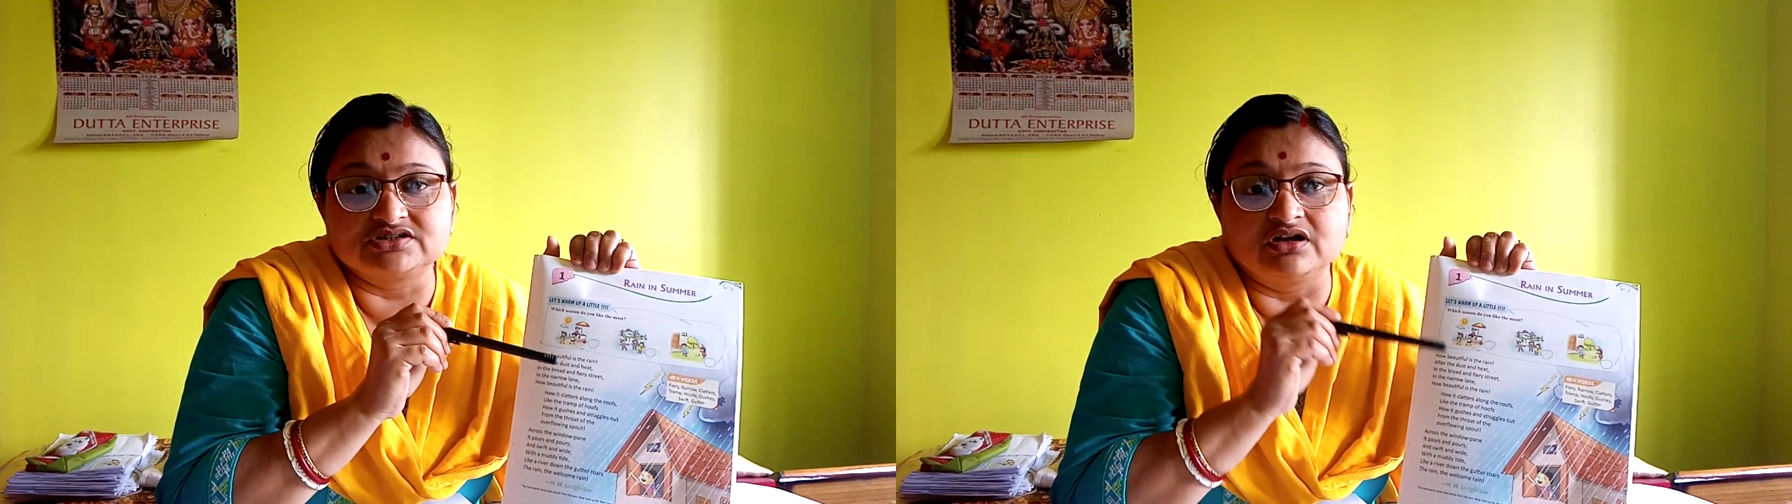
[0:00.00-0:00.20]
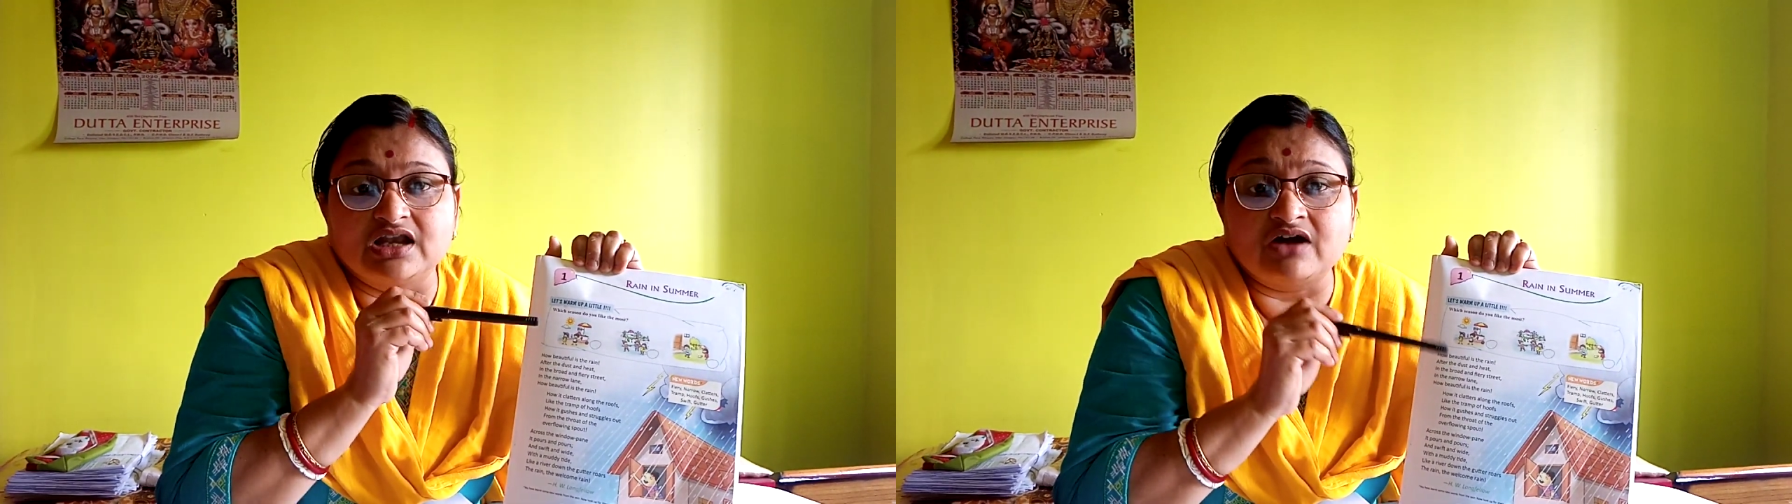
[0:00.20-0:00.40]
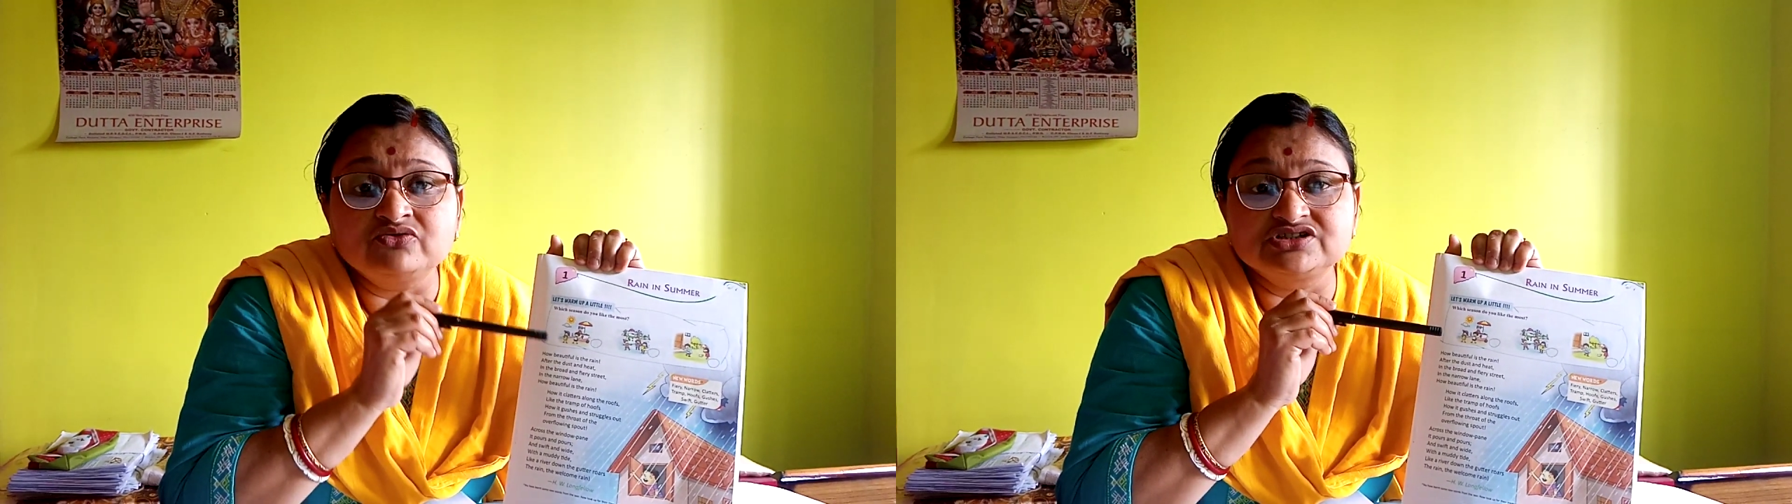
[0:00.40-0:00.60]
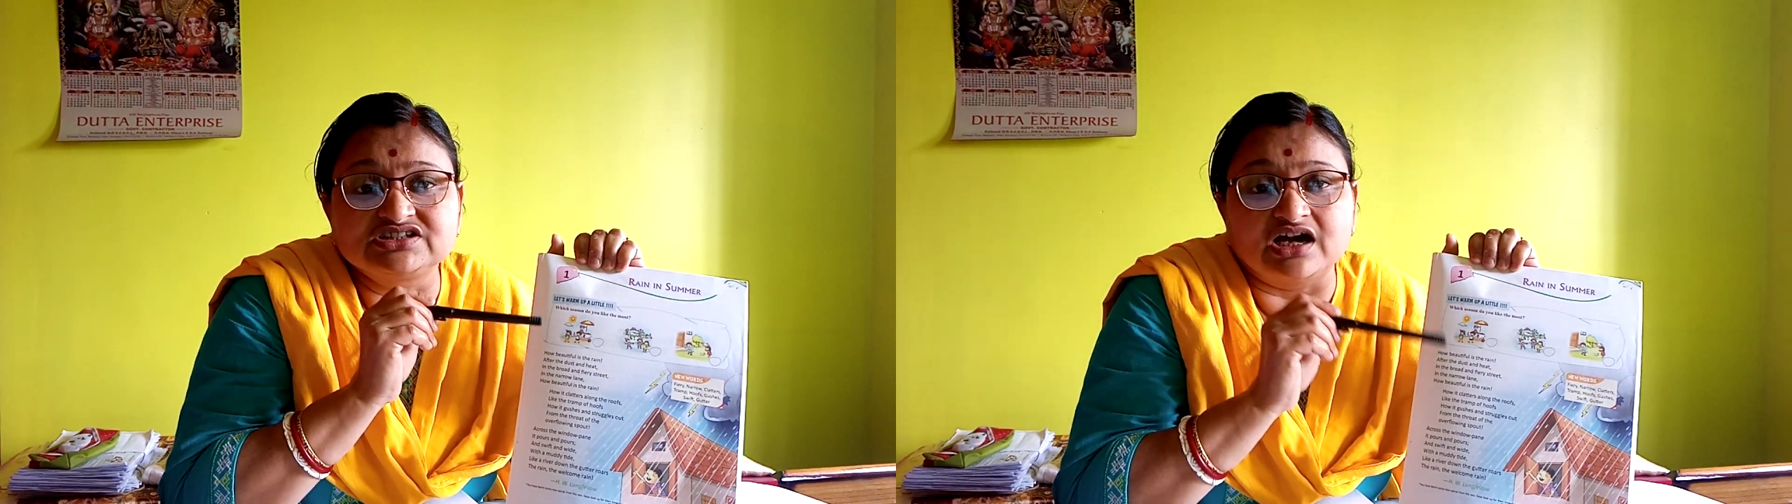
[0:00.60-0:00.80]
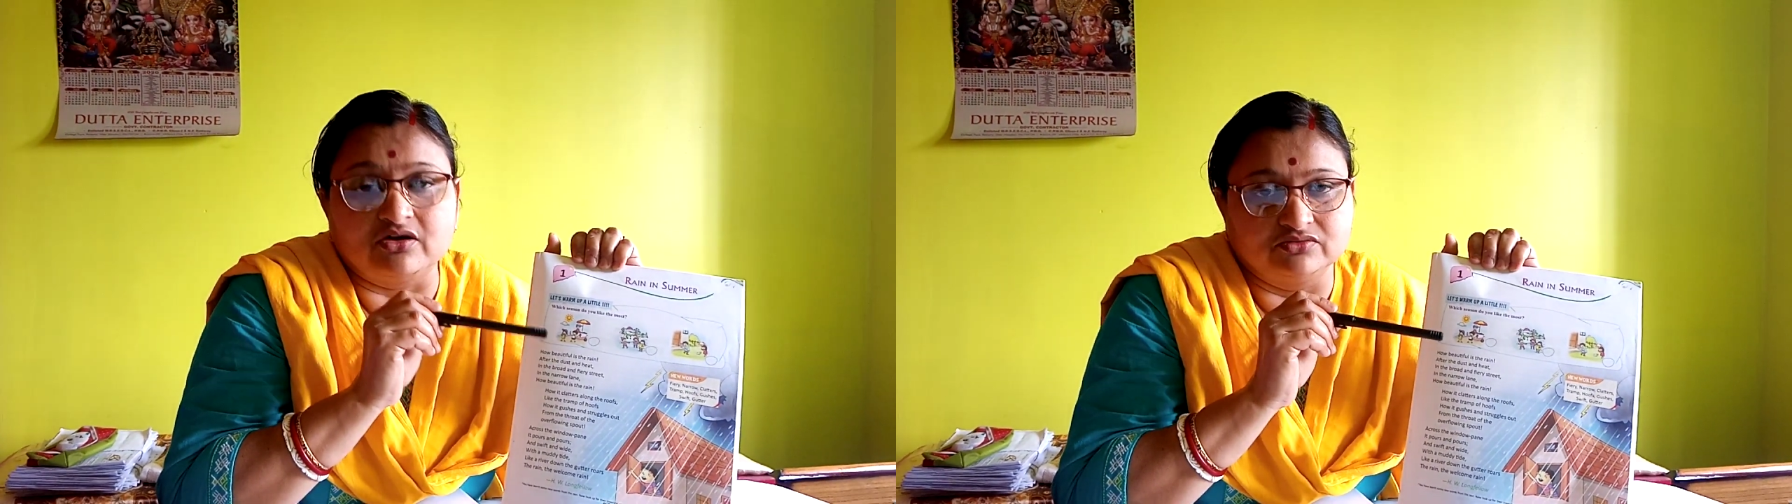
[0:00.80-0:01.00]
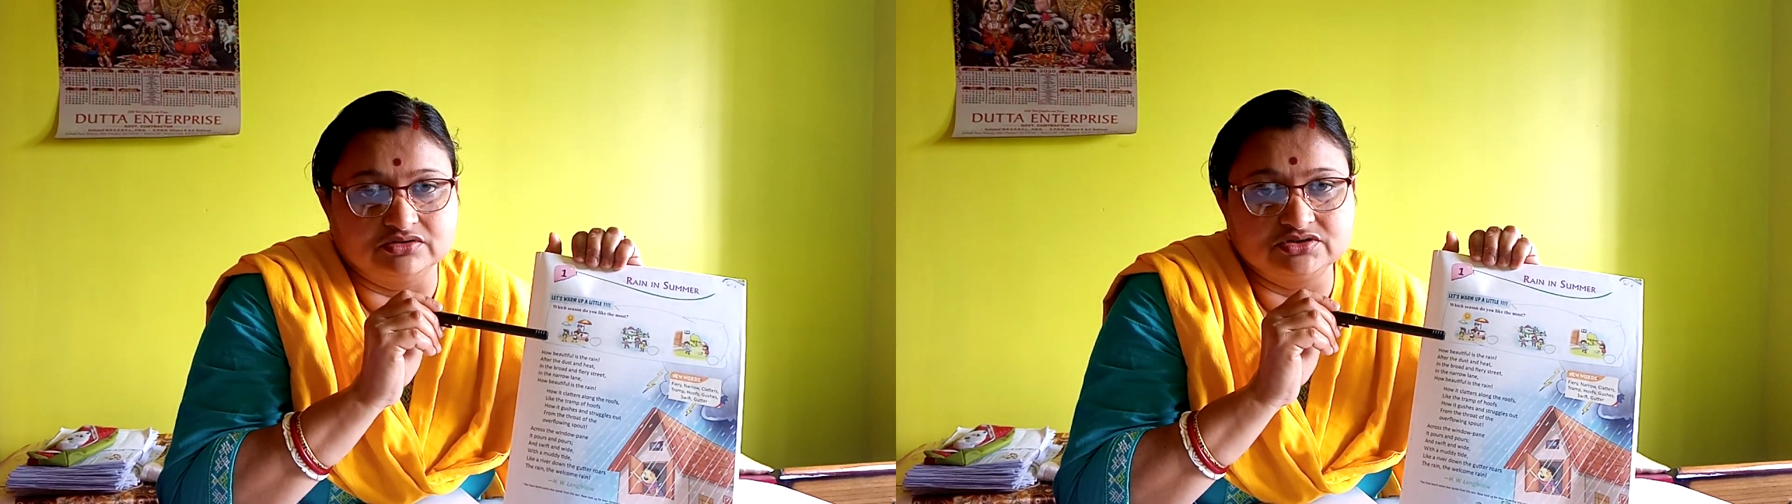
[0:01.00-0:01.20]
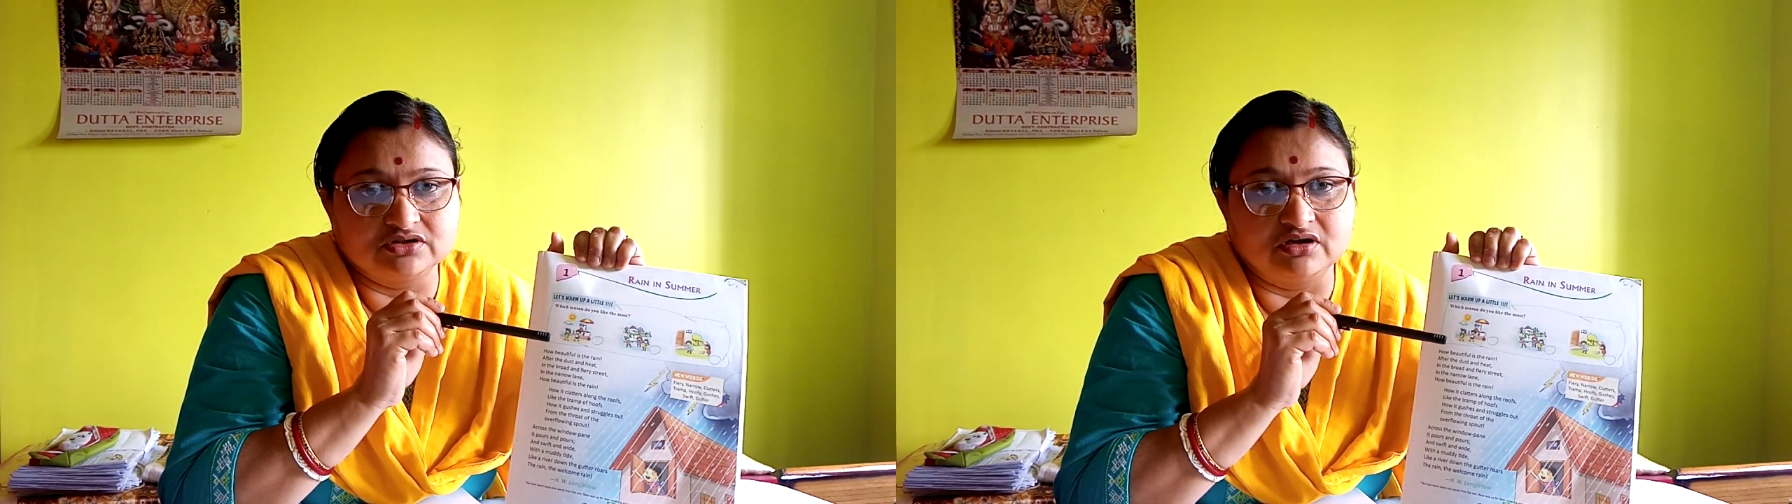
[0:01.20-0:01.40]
or loud sound